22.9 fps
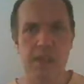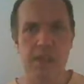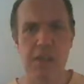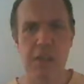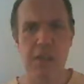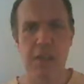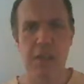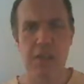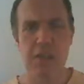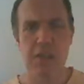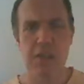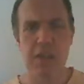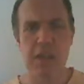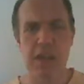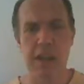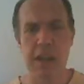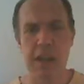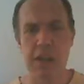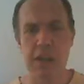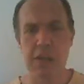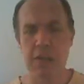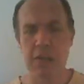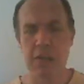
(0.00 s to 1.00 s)
So we've got to
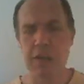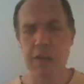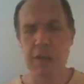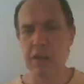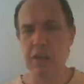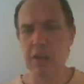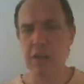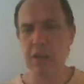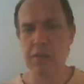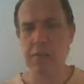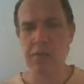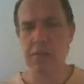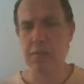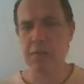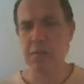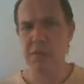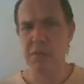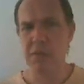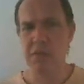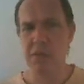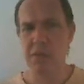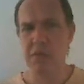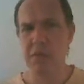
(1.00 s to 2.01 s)
have, like,
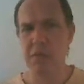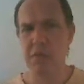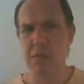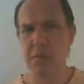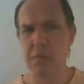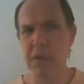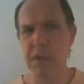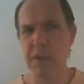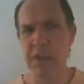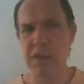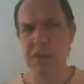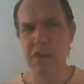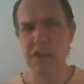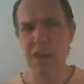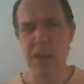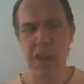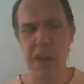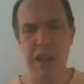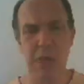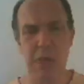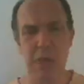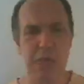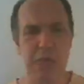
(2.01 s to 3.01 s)
it could be a
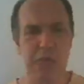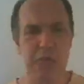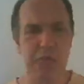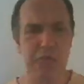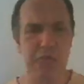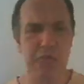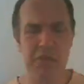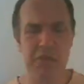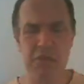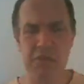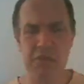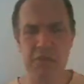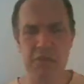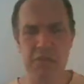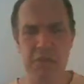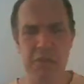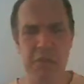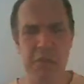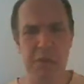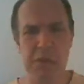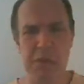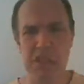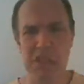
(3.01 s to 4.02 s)
table,
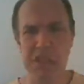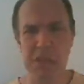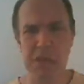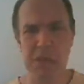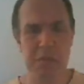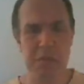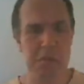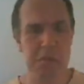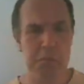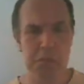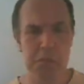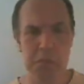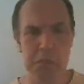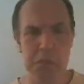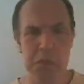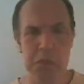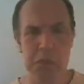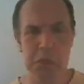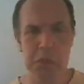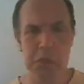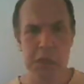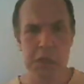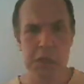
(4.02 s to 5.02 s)
could be
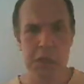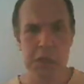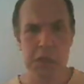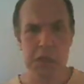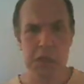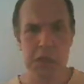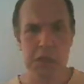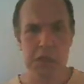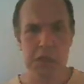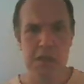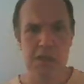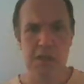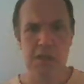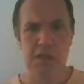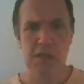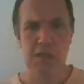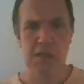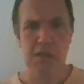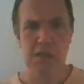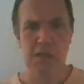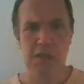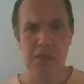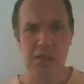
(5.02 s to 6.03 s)

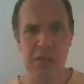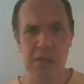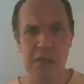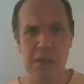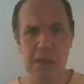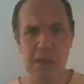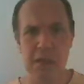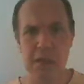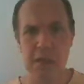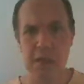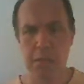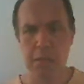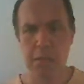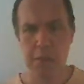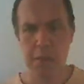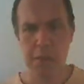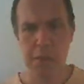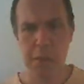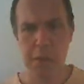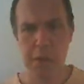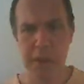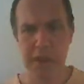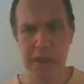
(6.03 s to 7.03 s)
just a
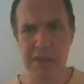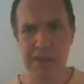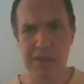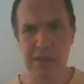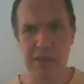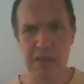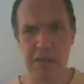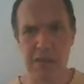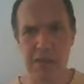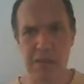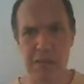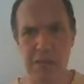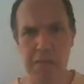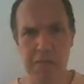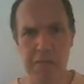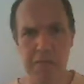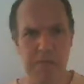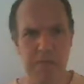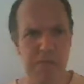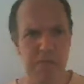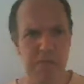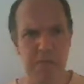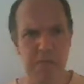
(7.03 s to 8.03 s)
piece of
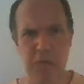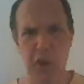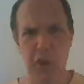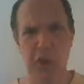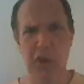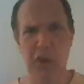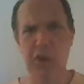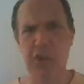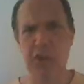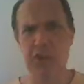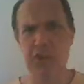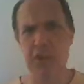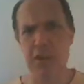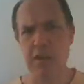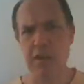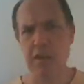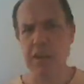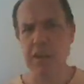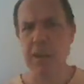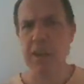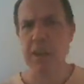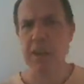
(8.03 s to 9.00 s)
furniture.